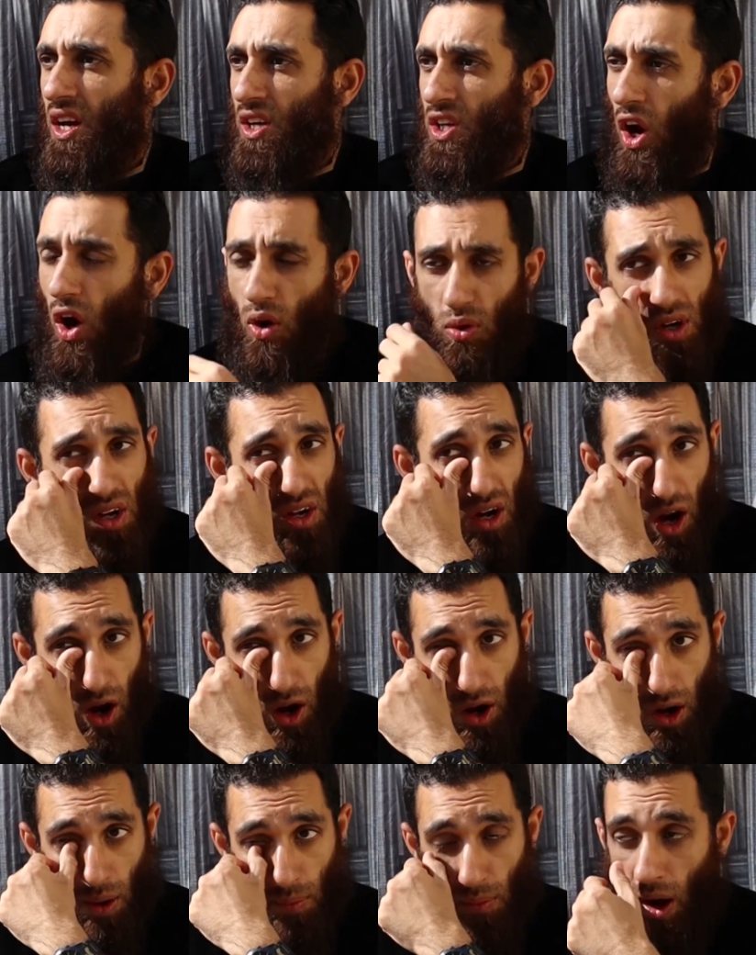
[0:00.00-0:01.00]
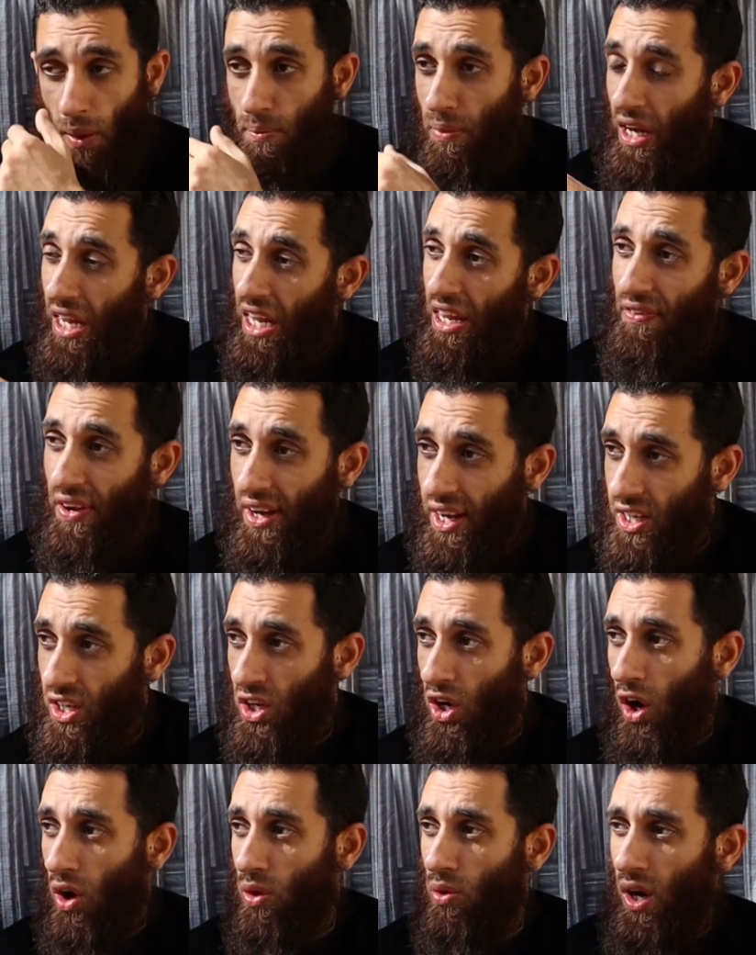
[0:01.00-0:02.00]
You know, I'm leaving,
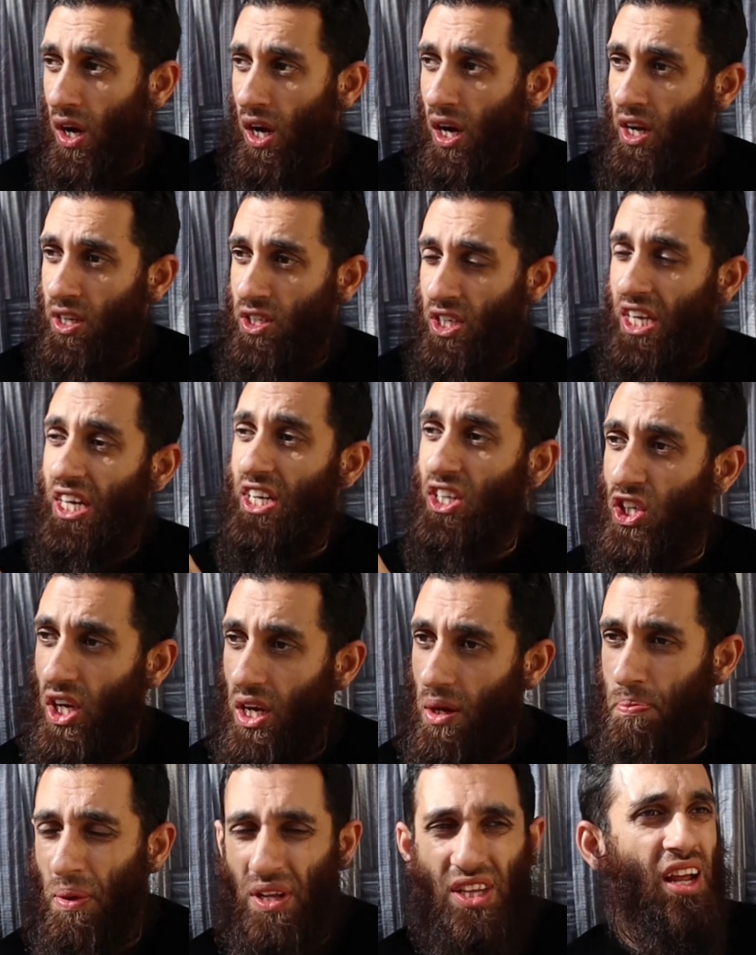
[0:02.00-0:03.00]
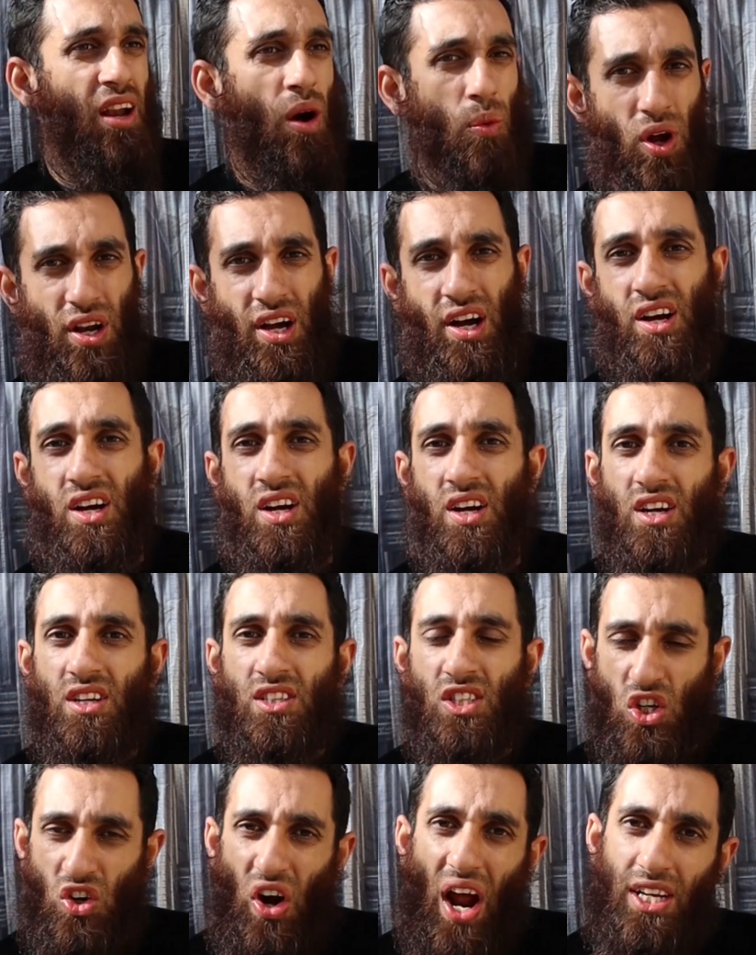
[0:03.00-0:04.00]
you know, teaching, but then I want to
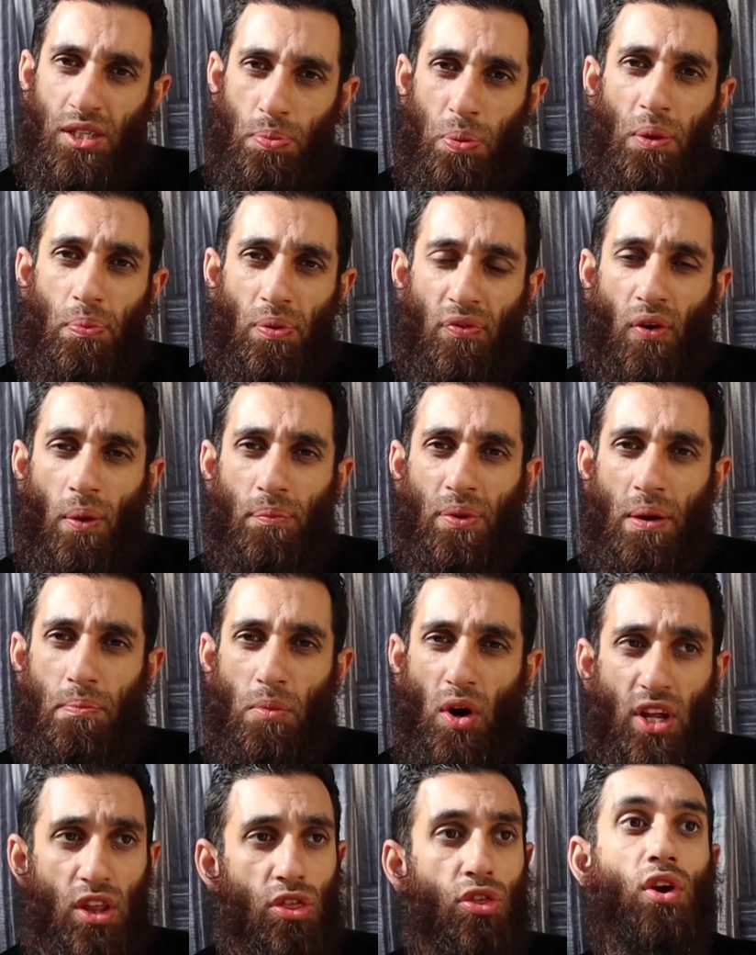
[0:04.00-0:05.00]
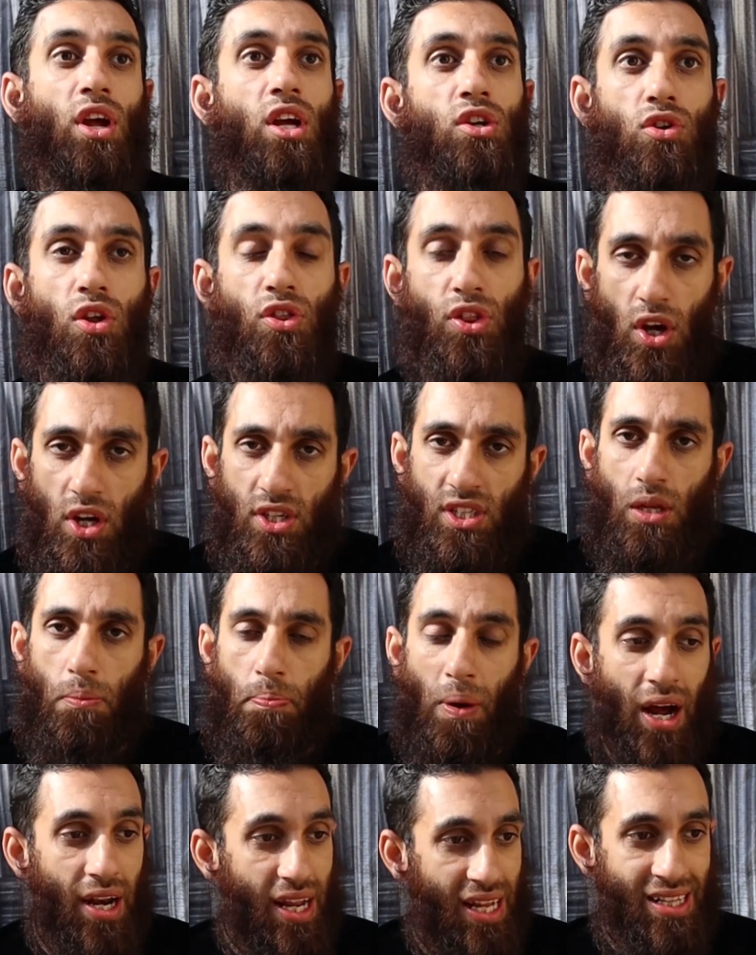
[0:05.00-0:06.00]
scrounge people from their money,
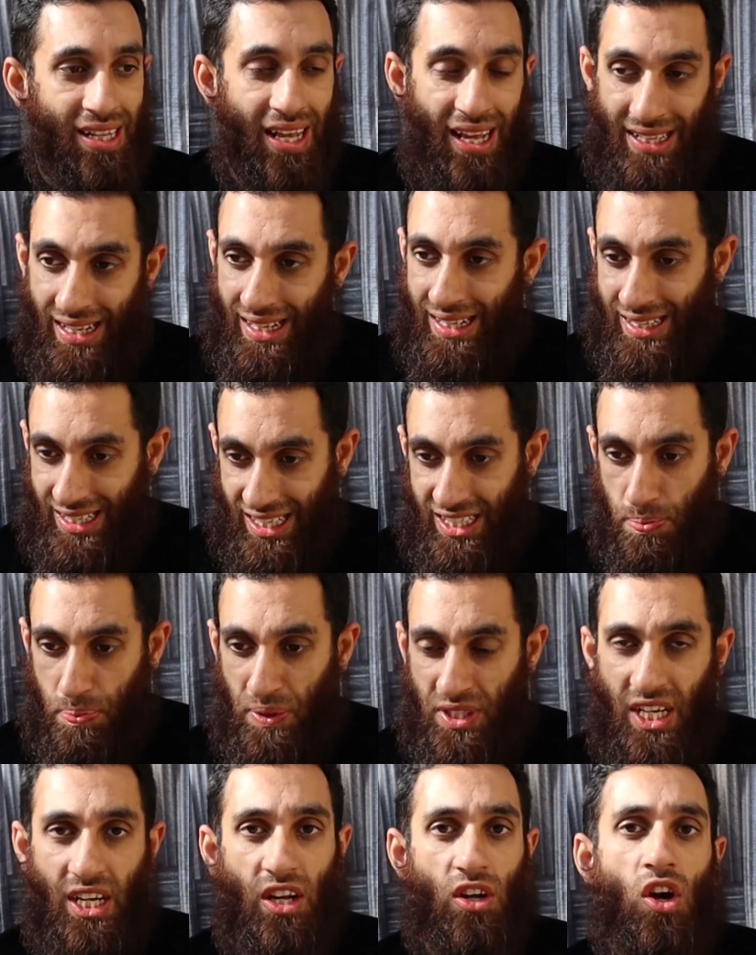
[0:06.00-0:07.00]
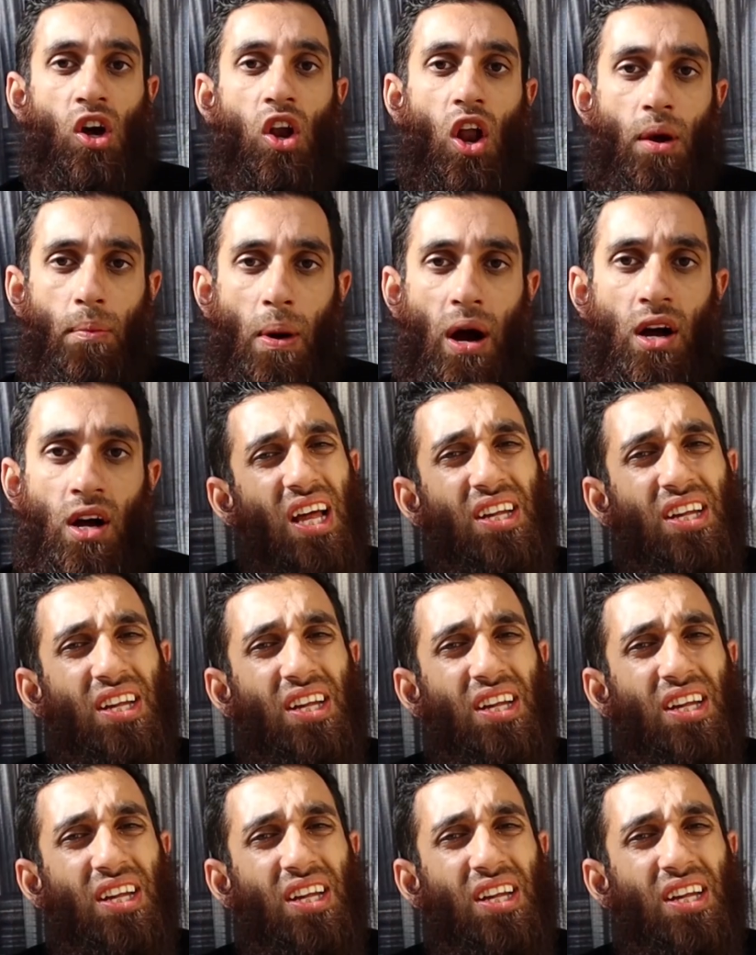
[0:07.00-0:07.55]
£313 in this particular climate.